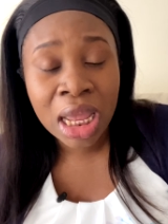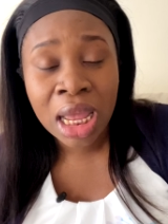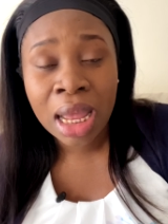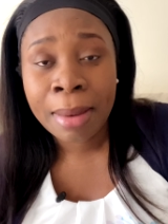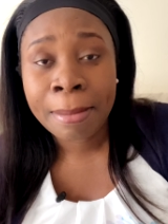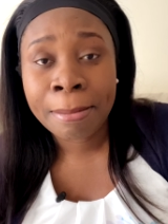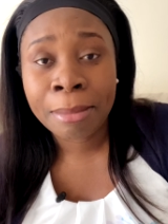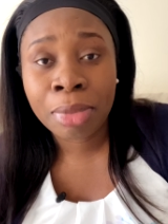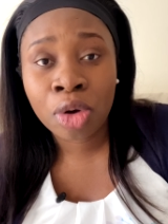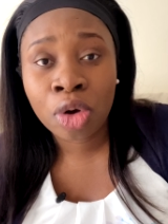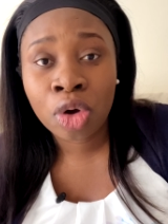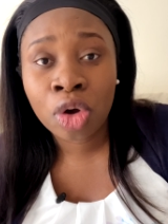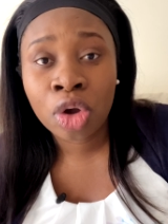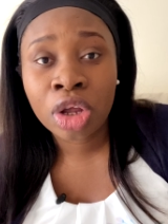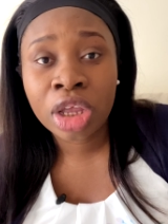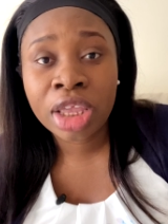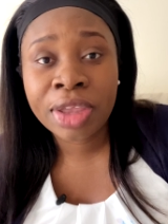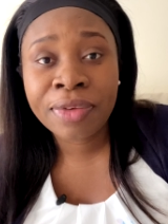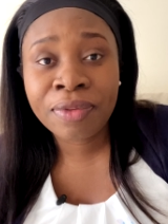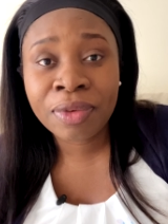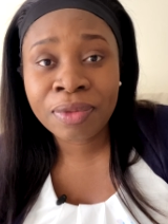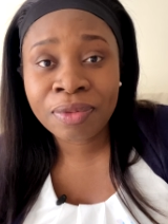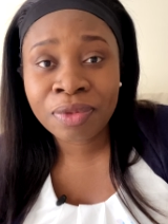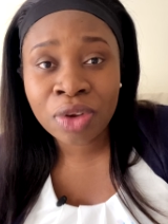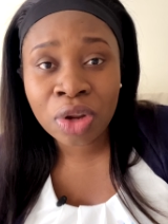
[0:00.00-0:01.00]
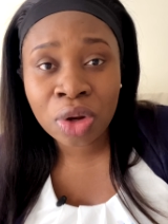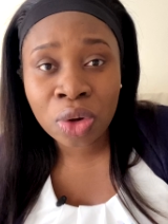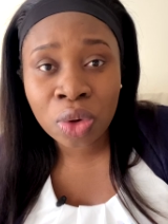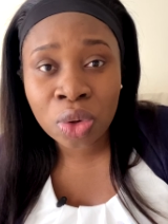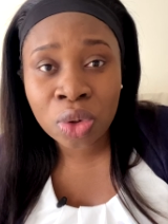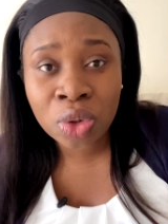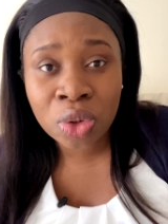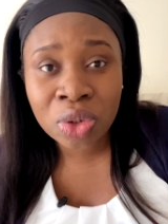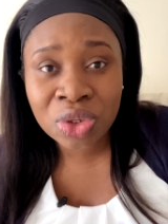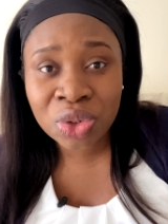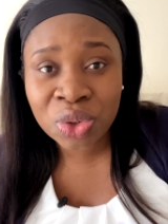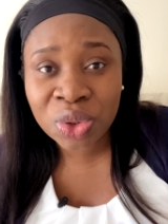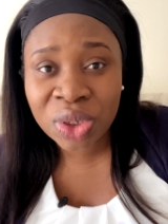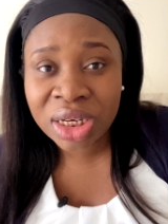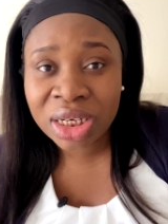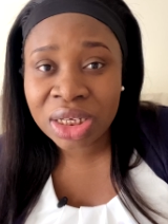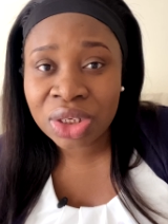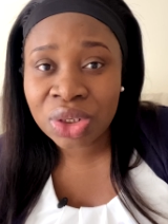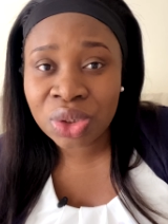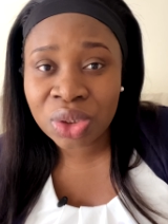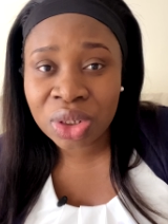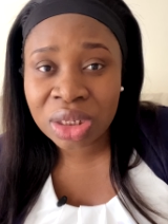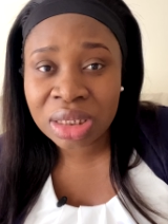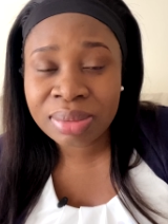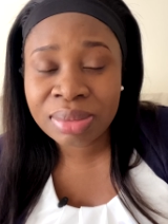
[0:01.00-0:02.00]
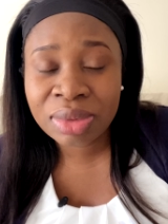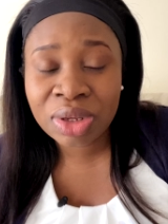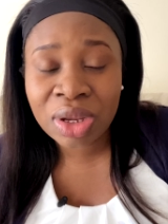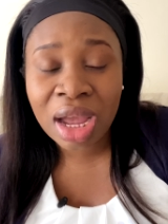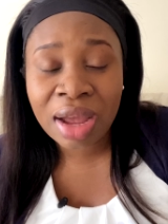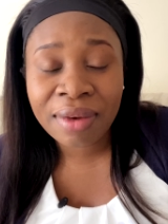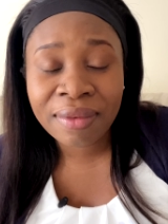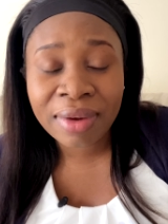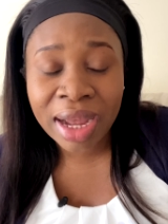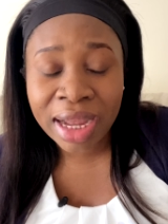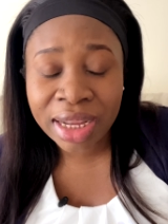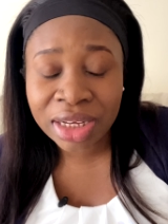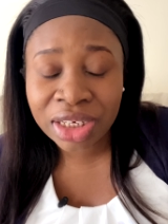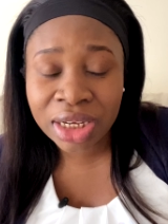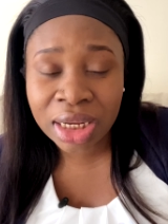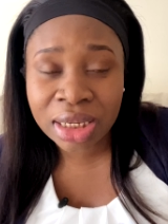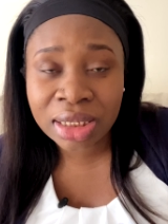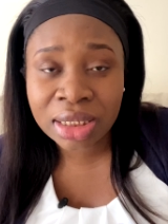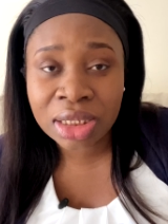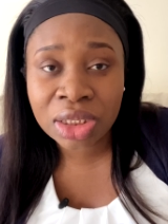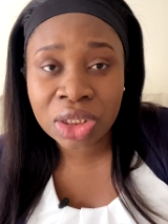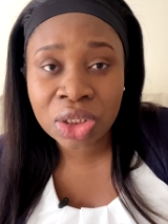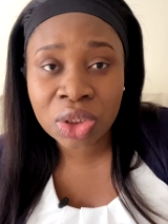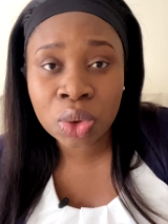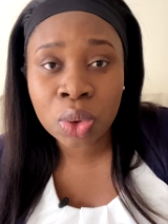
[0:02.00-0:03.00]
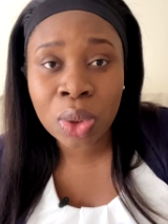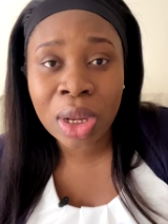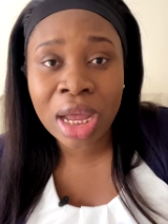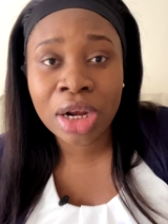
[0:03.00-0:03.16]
But if you've done all those training, trust me, you have high chances too.